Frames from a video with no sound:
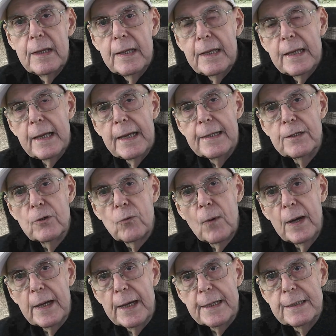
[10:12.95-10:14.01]
Either
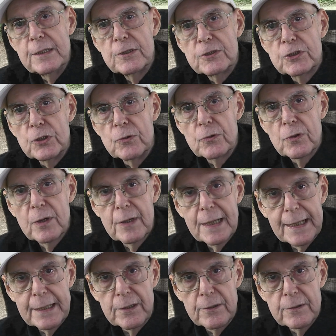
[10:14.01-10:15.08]
way, sooner or
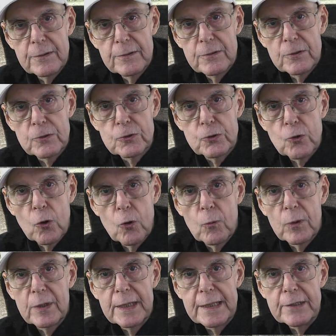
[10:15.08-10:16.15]
later, the store
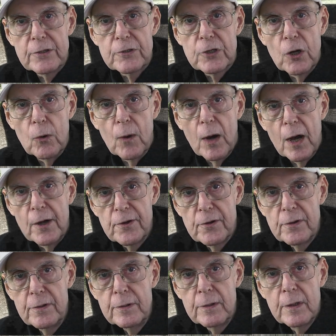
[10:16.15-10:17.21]
will either go
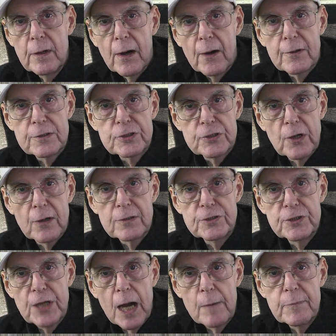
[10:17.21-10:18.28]
under or start
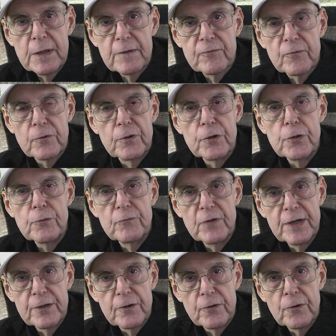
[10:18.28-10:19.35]
shopping for a new
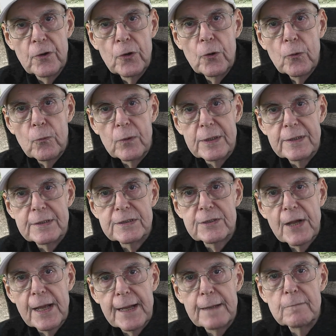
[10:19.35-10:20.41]
vendor with the
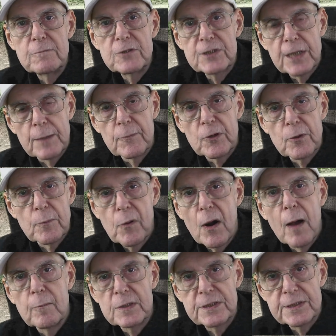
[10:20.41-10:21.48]
same similar
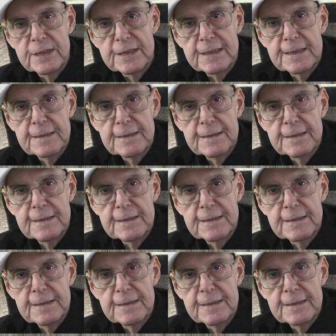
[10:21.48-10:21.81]
promises.